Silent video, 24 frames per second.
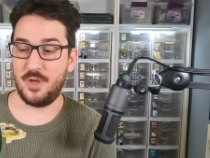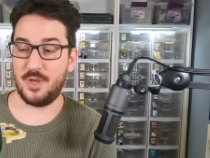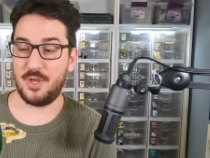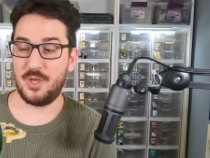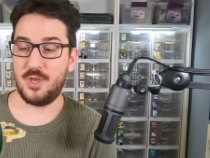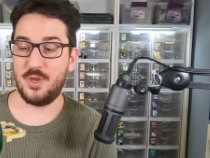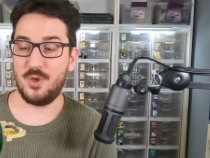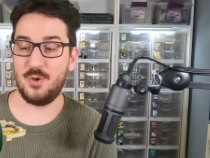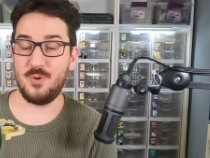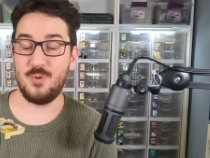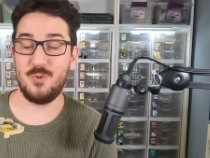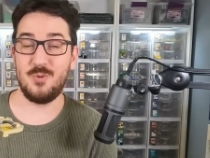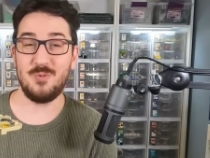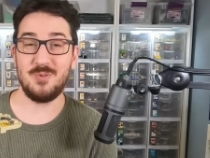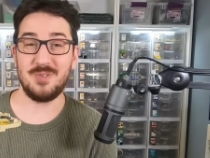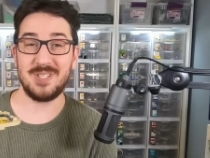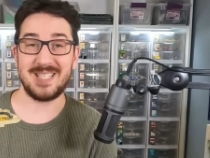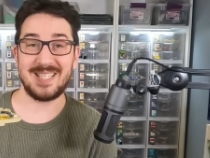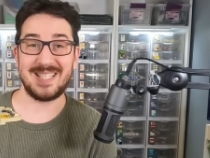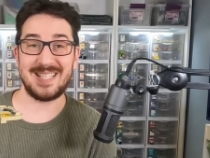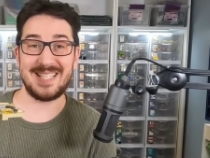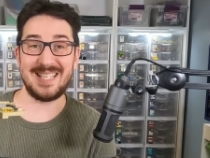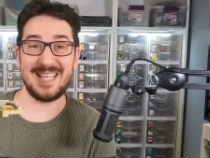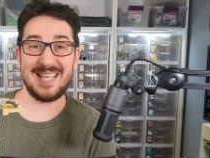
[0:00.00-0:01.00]
The U
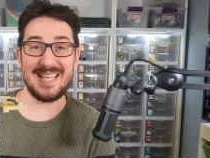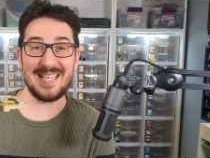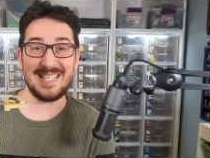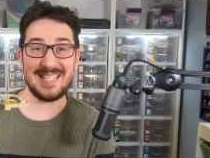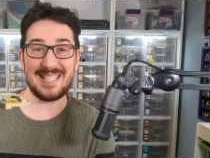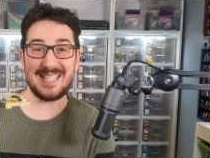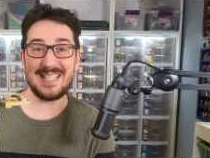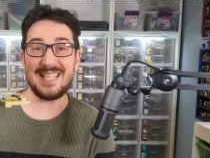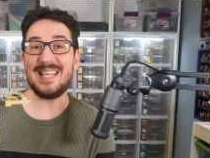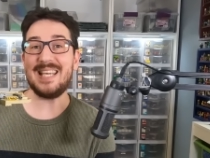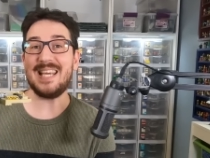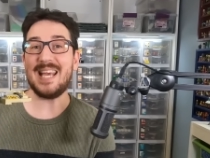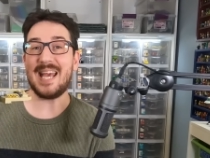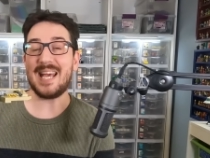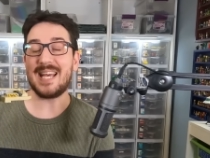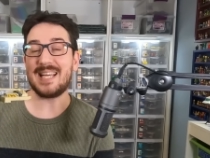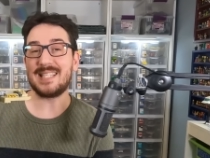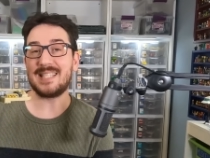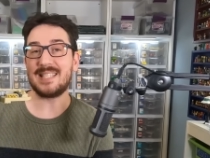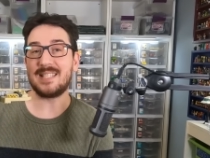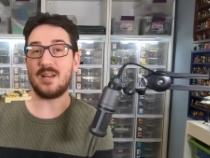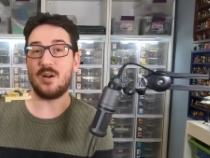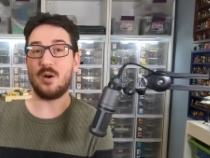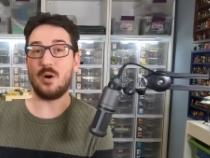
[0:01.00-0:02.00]
C C
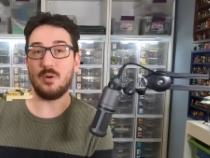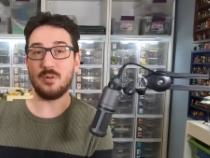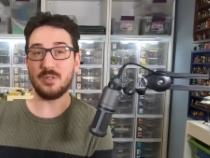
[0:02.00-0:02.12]
S